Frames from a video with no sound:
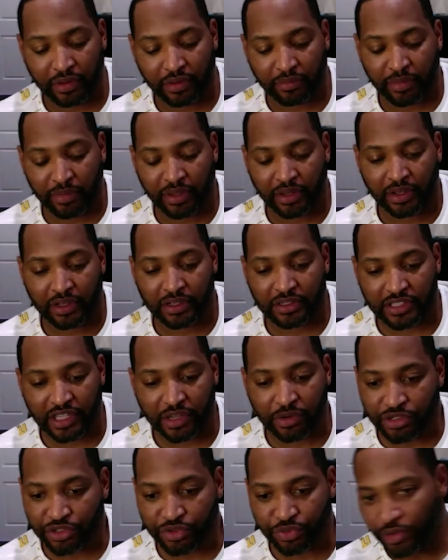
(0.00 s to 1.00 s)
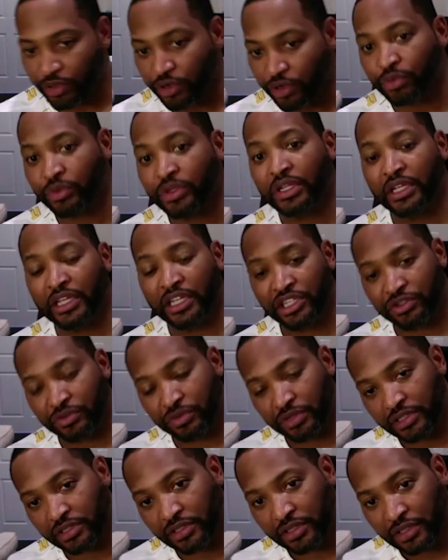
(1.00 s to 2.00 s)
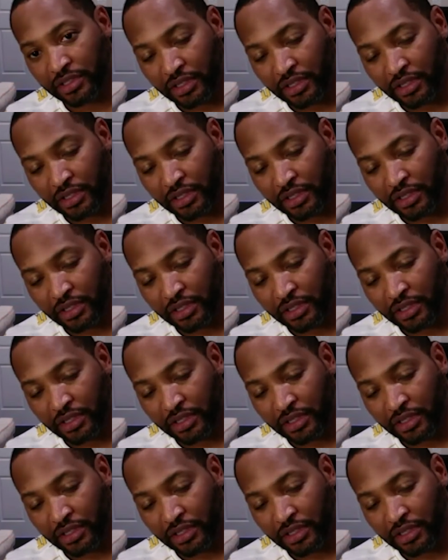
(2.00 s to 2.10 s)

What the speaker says: Because they was riddled with injuries,